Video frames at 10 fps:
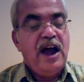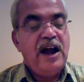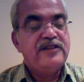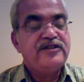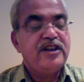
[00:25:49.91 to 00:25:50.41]

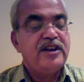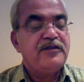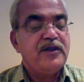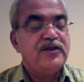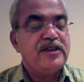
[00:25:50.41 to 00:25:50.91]
and she
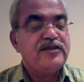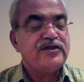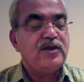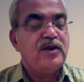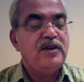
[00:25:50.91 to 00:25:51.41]

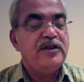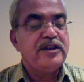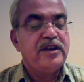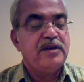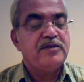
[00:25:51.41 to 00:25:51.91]
refuses to live
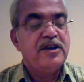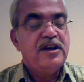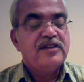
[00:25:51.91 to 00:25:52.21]
with him,